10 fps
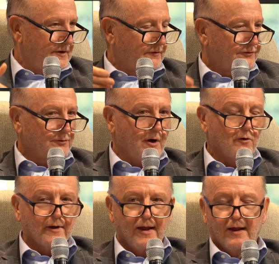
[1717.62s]

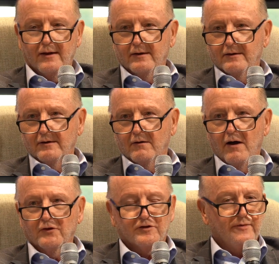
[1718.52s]
throughout. And
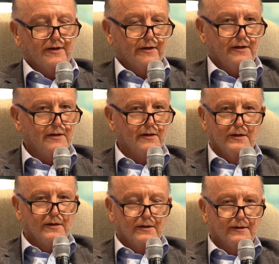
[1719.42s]
ultimately,
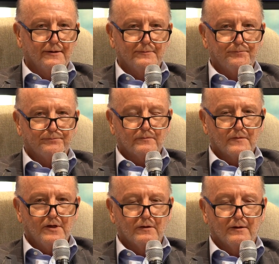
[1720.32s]

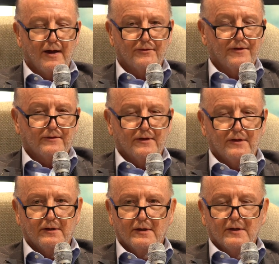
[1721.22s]
I think
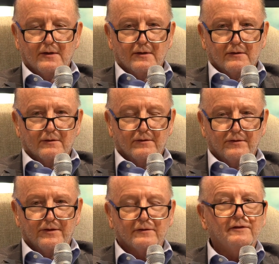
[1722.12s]
the
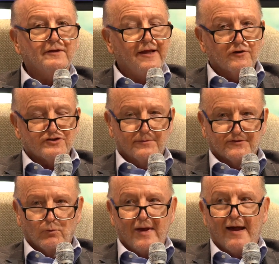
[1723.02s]
dealerships
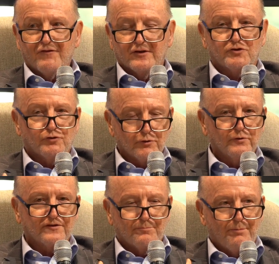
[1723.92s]
that we have the
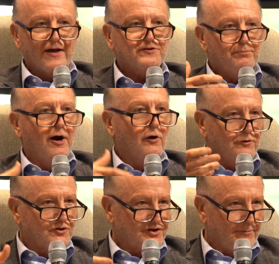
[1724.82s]
truest, best
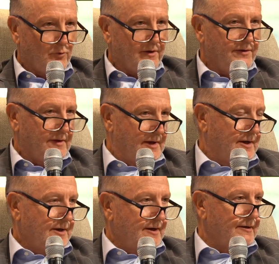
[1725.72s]
partnership with,
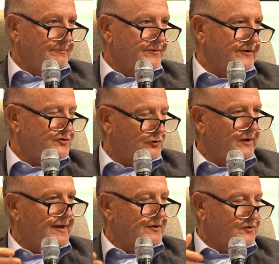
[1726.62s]
that
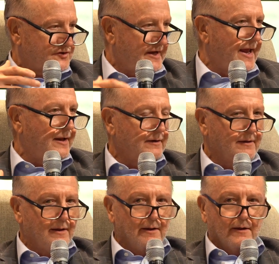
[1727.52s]
truly understand,
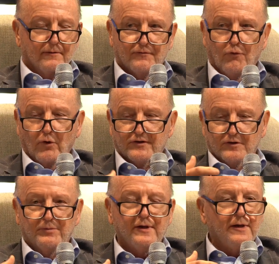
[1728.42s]
for it
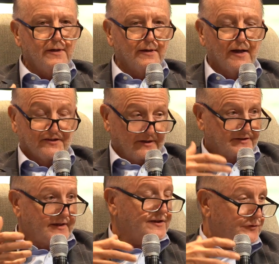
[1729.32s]
to be a
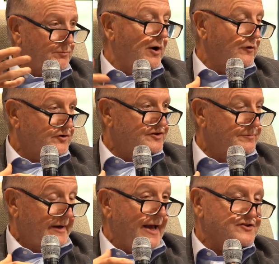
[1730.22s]
successful
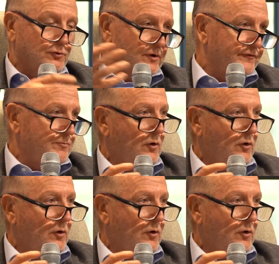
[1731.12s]
partnership, it has to work for